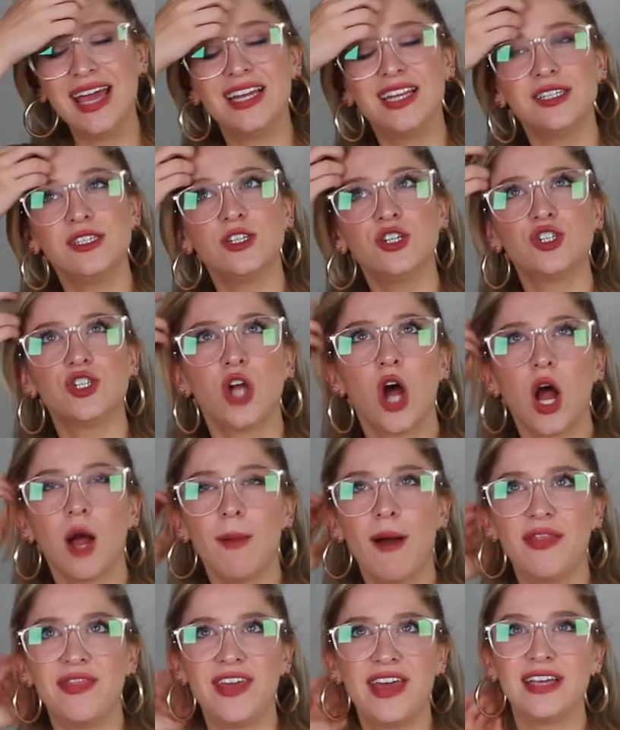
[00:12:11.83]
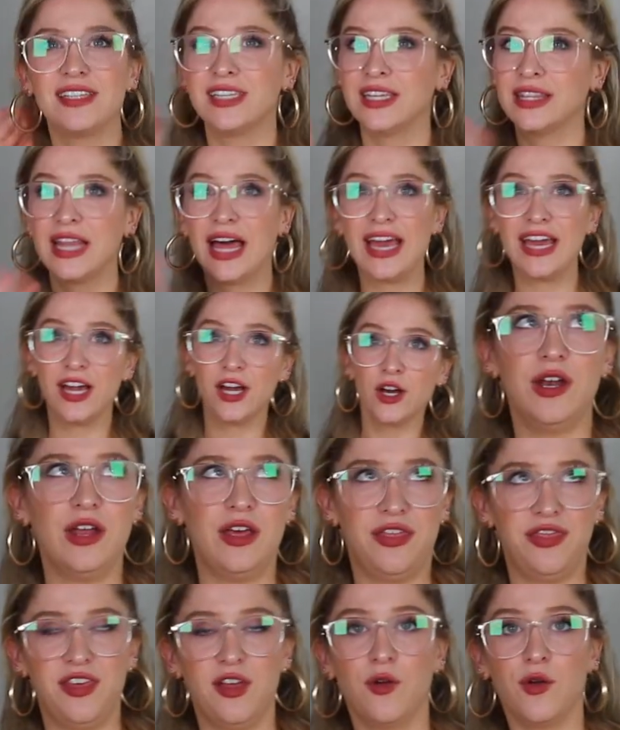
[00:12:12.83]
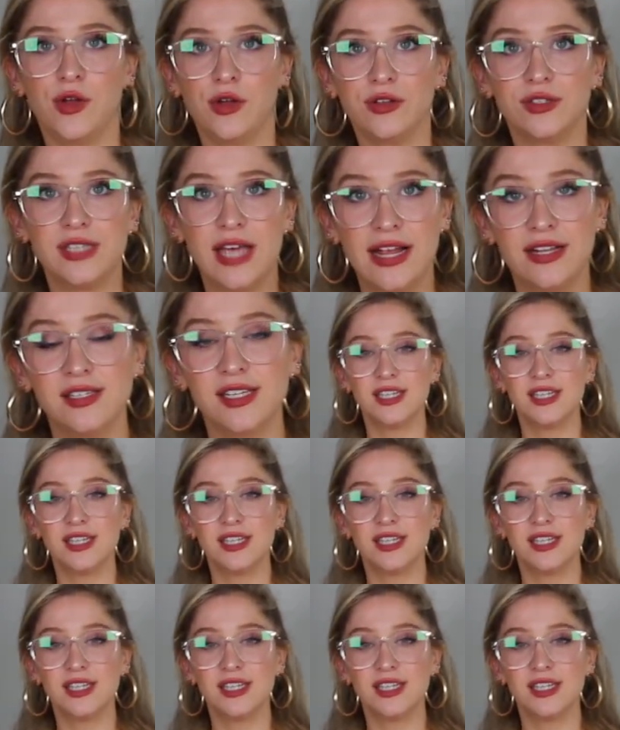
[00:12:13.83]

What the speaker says: It doesn't just talk about things in like an ethereal sense.